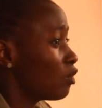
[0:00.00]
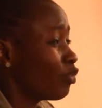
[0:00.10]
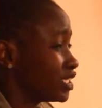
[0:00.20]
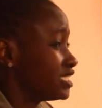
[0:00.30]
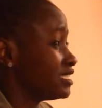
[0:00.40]

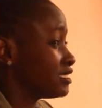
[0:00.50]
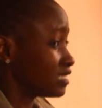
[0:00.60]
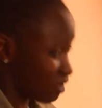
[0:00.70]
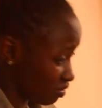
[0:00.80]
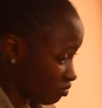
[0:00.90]
which is
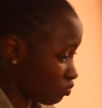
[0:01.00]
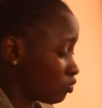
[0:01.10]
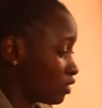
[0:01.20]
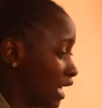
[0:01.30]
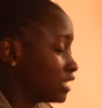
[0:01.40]

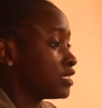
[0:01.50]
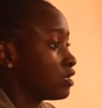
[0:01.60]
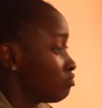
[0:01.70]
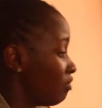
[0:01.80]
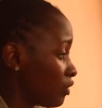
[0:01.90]
as
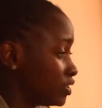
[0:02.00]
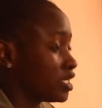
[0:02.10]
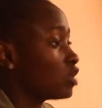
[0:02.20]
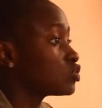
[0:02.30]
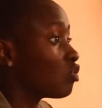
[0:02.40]
a
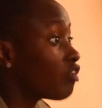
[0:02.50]
result of